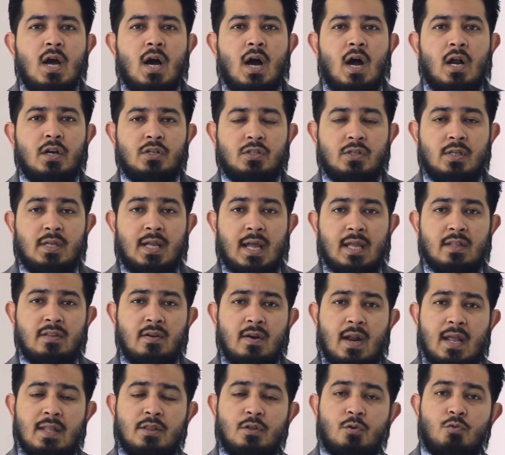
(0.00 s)
are
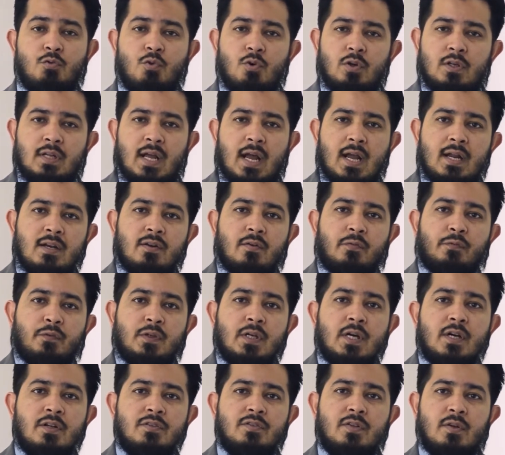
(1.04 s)
together and the road kind of
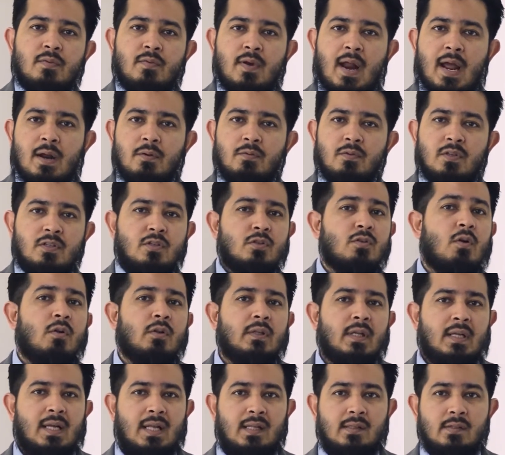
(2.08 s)
turns around. This is
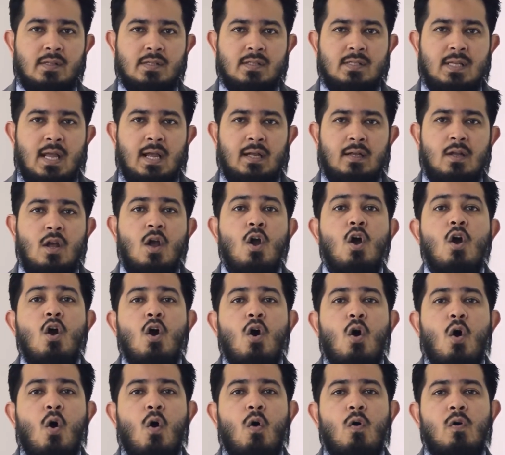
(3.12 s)
called a cul-de-sac.
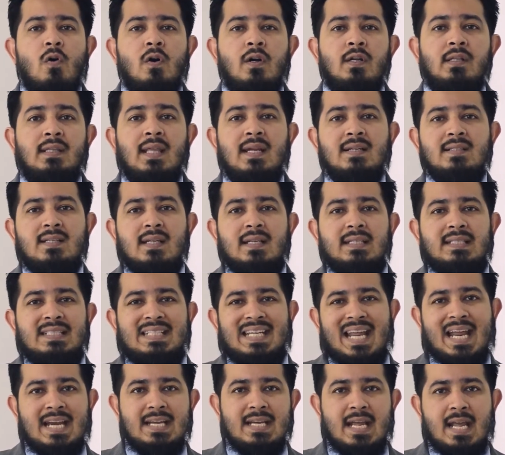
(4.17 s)
Or there's a
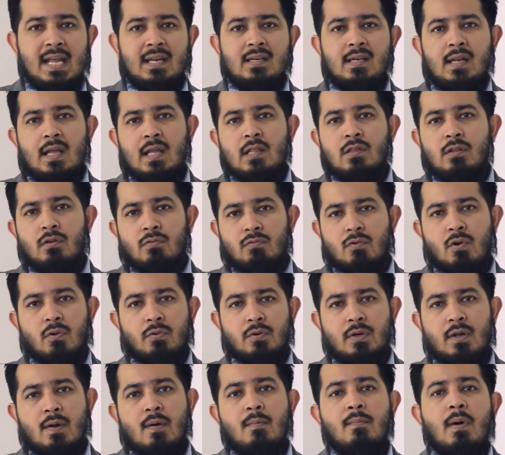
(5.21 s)
dead end in the
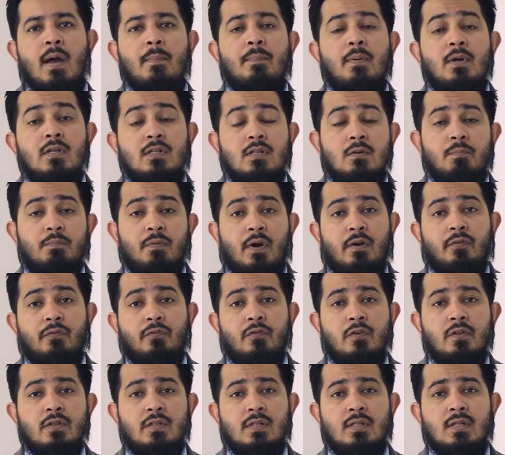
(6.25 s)
road. My personal
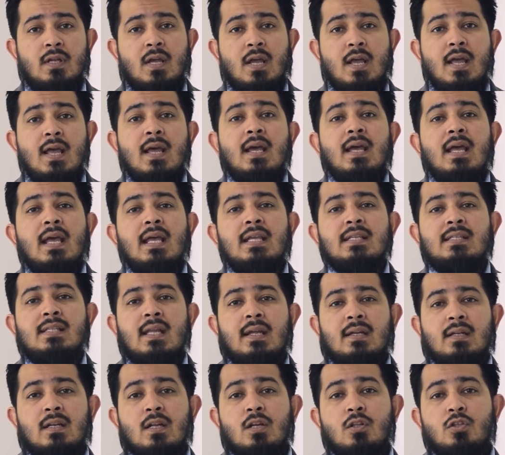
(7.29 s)
preference is
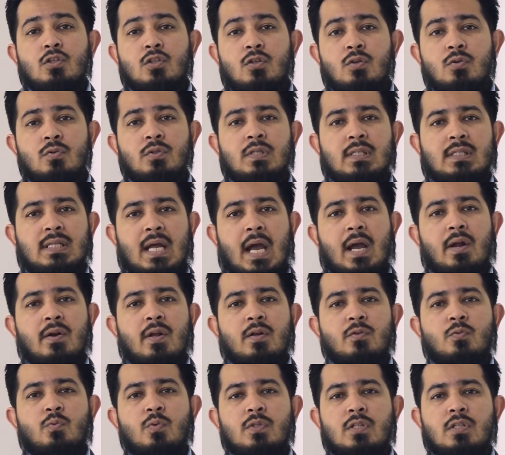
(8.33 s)
that choose a
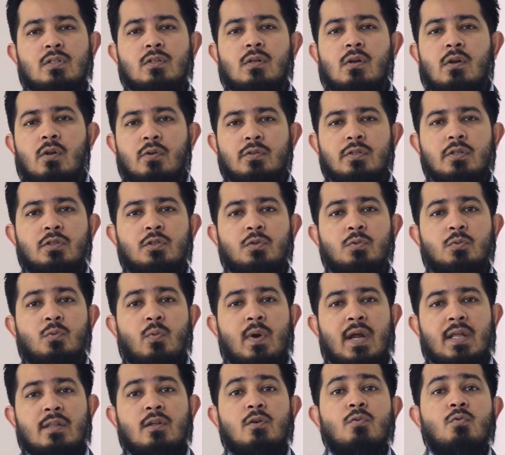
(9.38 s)
townhouse which is closer to
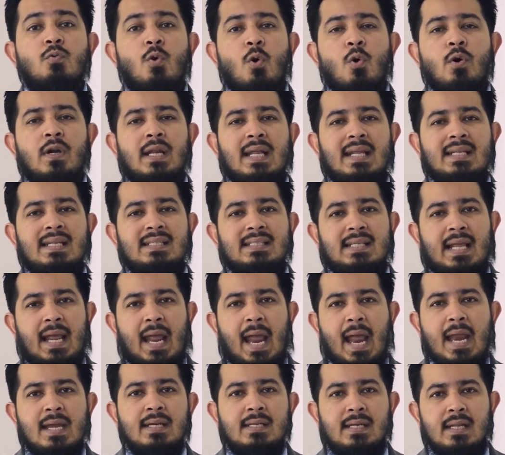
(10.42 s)
where the road is
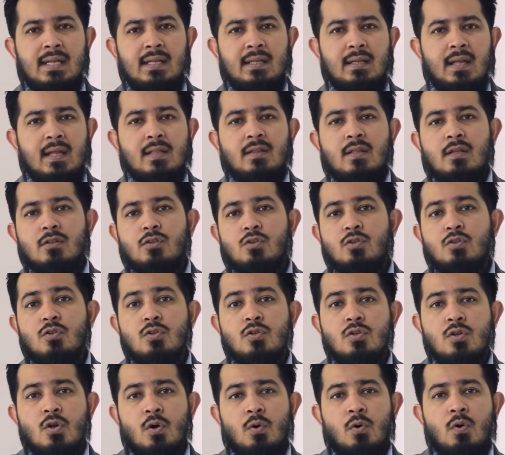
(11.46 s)
ending and there's
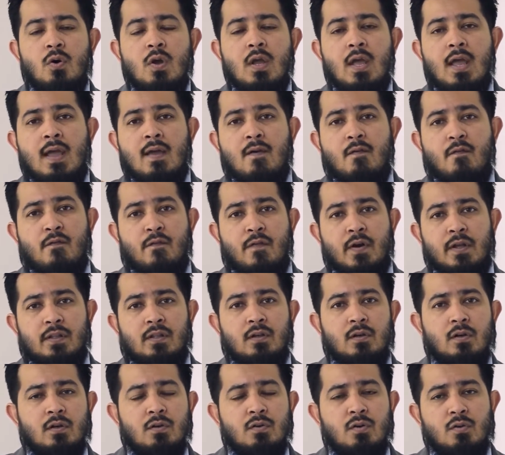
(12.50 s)
no
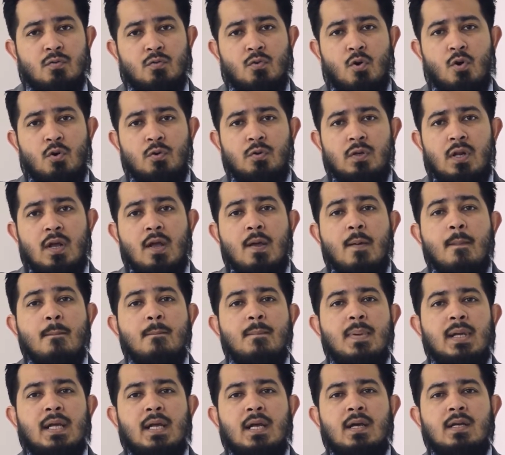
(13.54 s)
further road,
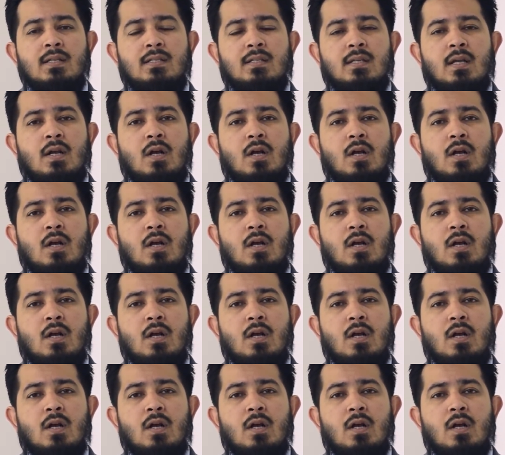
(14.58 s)
because